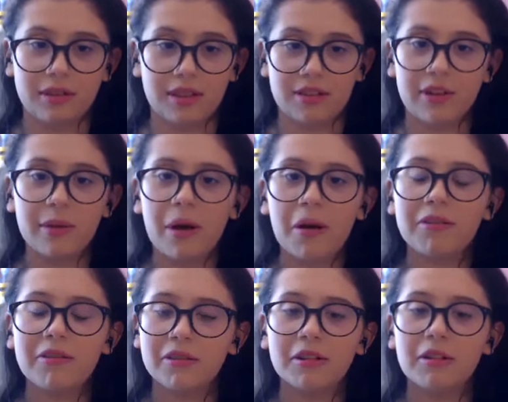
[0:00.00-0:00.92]
very
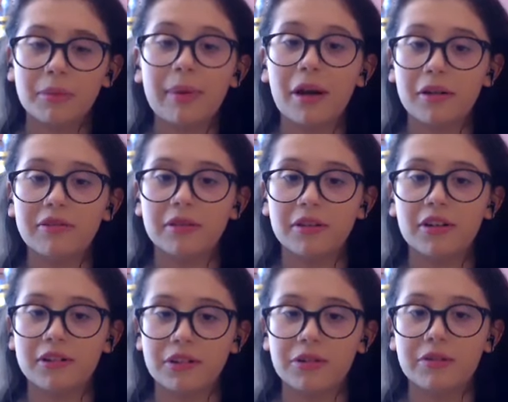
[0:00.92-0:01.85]
powerful of
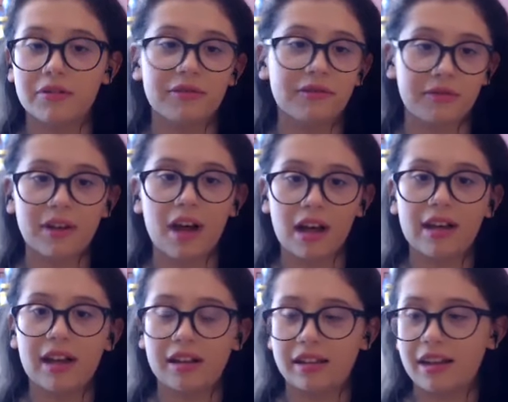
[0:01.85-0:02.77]
her to have cut
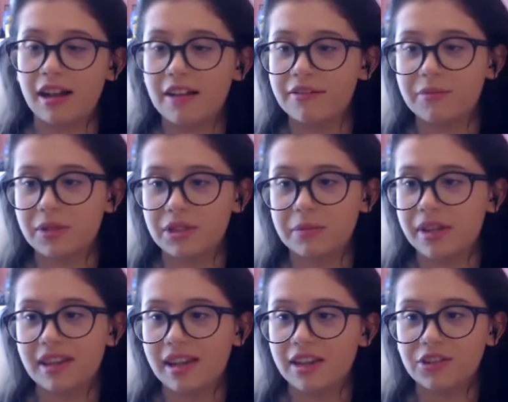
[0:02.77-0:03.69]
Ellie off. I mean, by
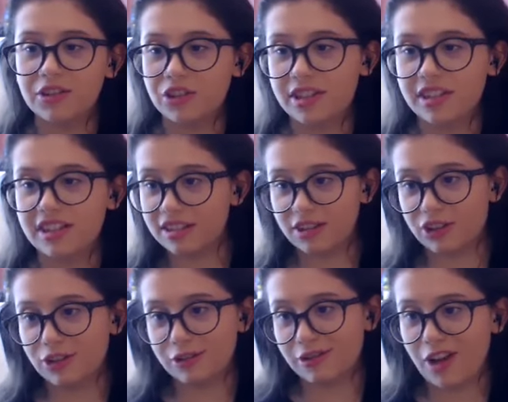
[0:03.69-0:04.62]
the end, she's
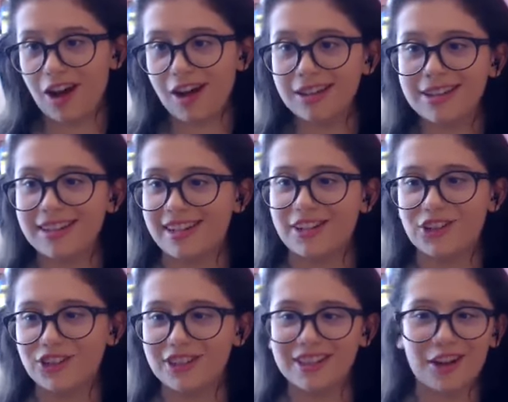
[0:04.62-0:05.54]
toxic.
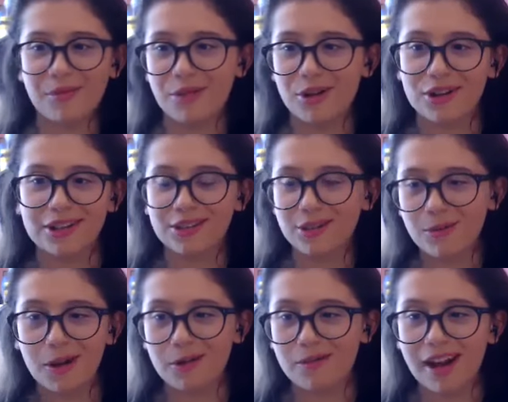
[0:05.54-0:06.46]
She's not a person you
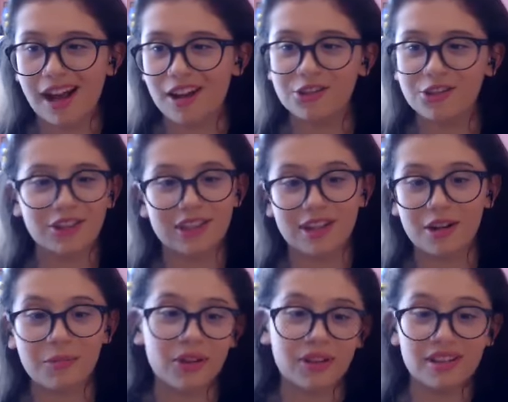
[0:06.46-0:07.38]
want around. She's not a
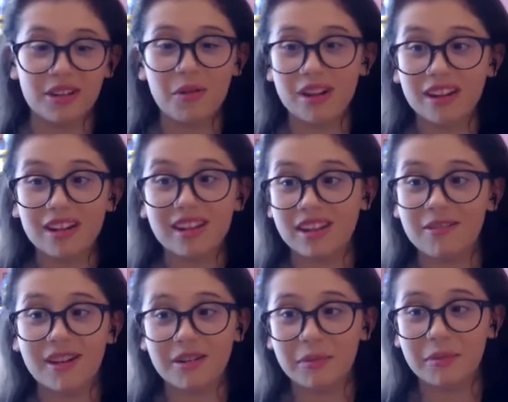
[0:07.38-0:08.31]
person you want to let
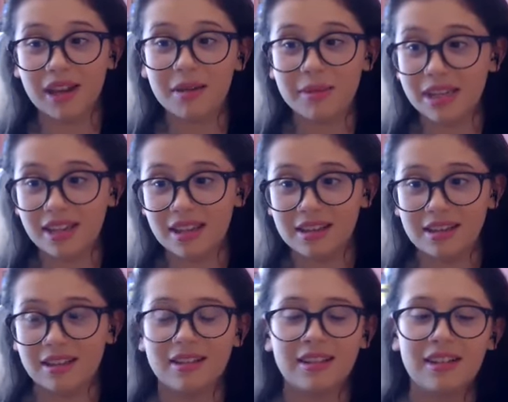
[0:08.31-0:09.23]
around a baby.
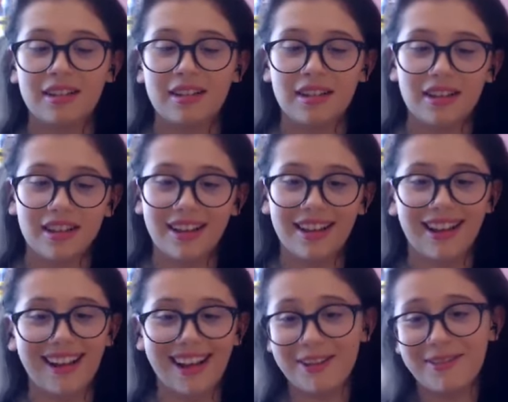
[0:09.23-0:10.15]

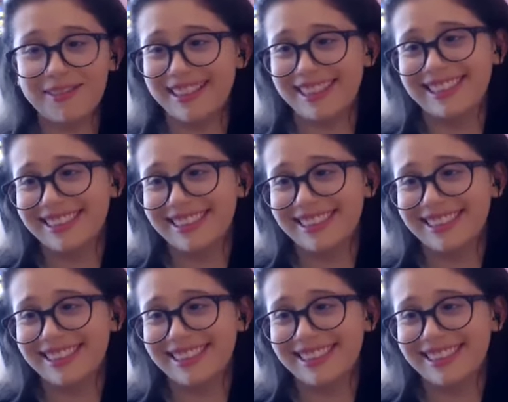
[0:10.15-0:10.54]
I mean,